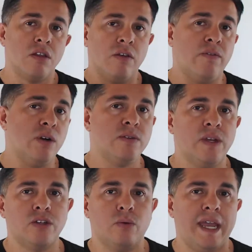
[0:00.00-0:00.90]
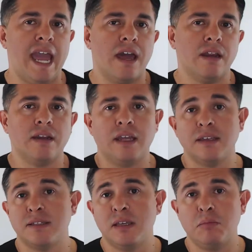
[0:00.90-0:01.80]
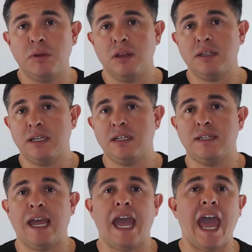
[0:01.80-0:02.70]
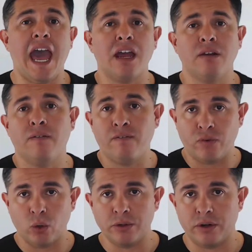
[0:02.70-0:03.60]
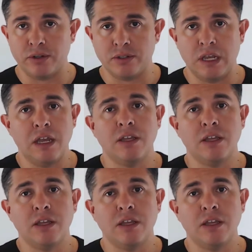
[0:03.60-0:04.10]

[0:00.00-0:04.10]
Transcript: The first feature we added is the ability to add folders.